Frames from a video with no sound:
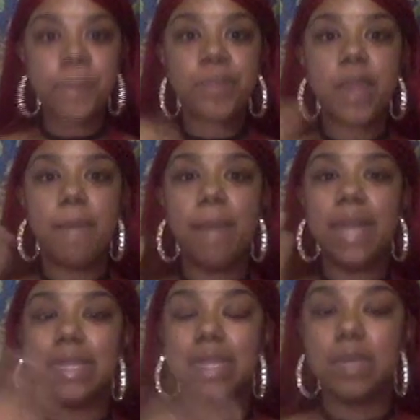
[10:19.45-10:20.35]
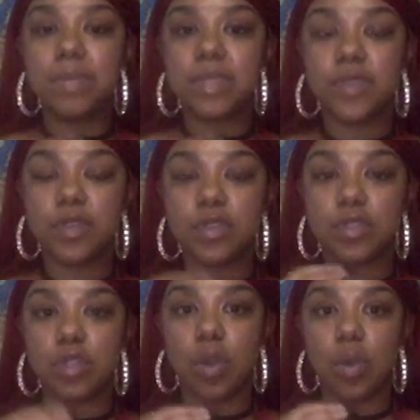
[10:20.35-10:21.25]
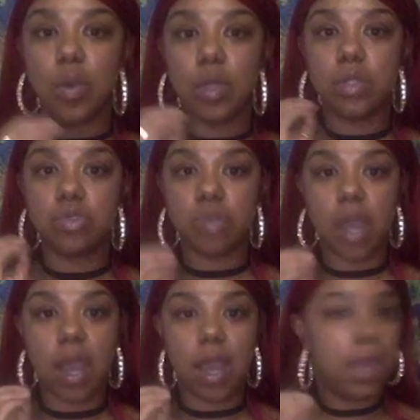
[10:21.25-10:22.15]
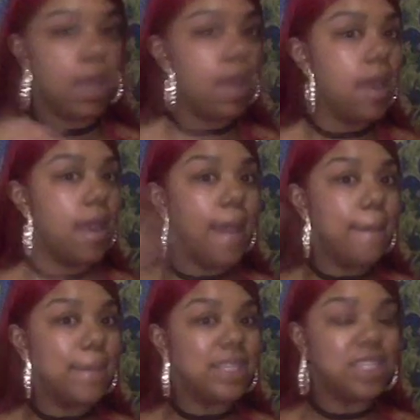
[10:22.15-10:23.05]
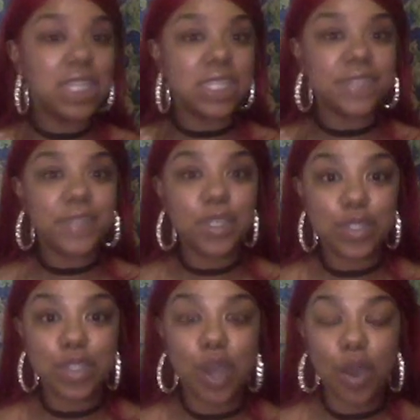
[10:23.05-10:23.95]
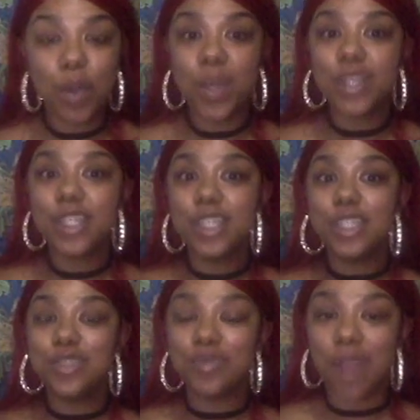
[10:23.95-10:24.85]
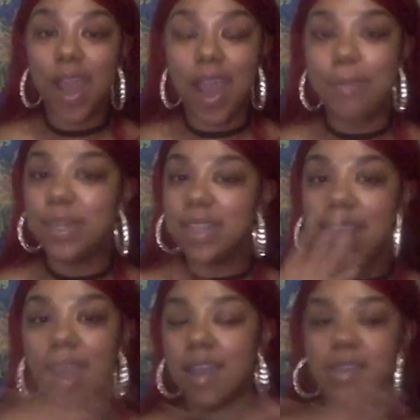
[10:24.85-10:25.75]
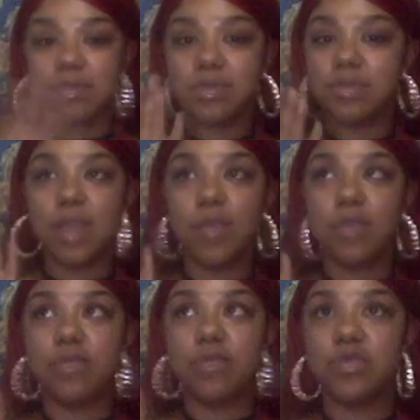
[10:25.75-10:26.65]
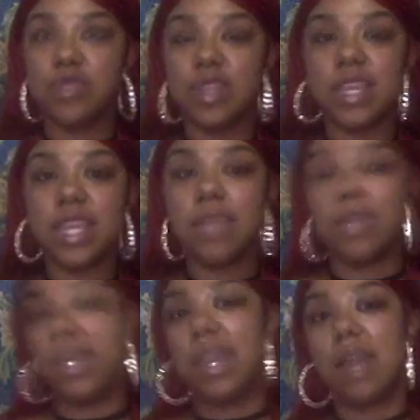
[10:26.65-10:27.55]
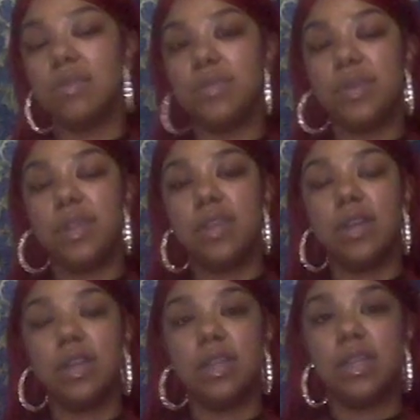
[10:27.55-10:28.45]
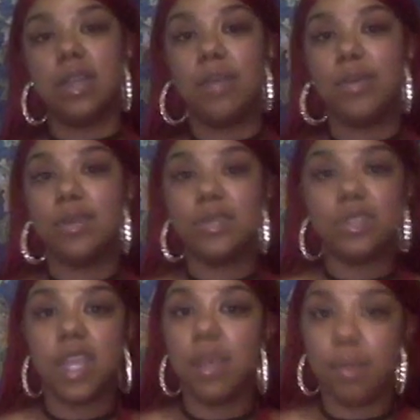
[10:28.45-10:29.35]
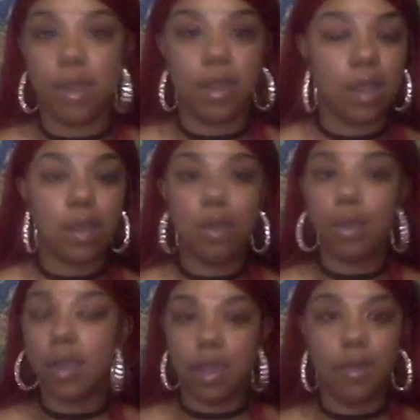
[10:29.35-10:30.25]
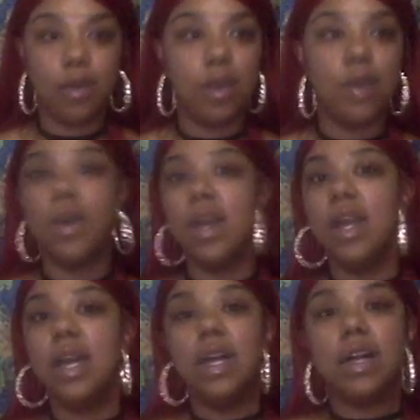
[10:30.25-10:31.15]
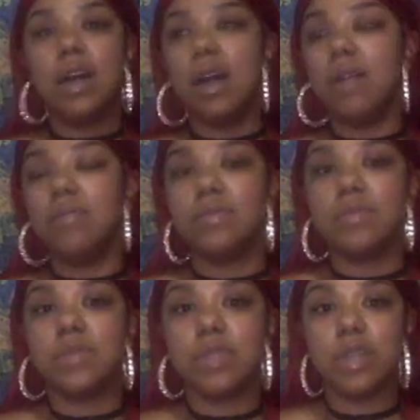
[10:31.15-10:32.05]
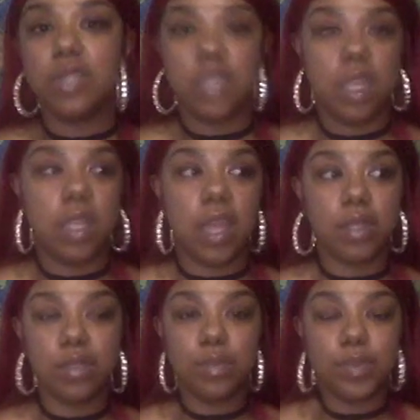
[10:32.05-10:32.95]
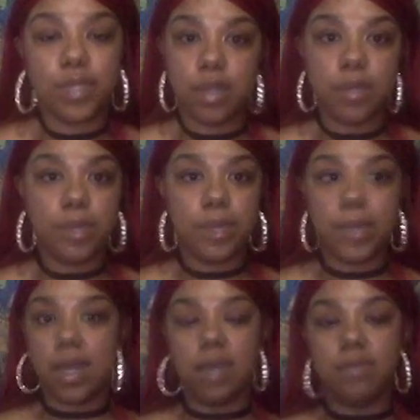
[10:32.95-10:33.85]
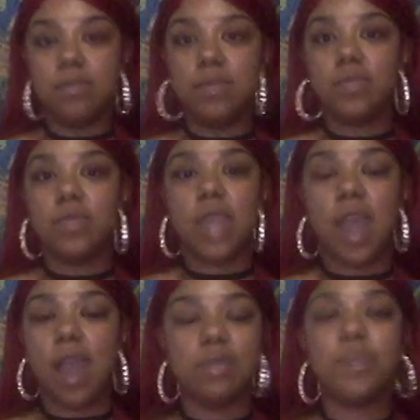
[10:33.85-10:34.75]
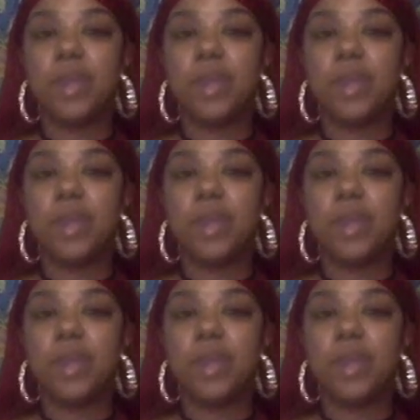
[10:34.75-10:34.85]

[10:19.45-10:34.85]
and my lips feel so dry, and my cheeks feel so dry, but the eyes was like what was really killing me. And I was putting on, I put shea butter, coconut oil, um, lotion, like Lubriderm. Um, I was putting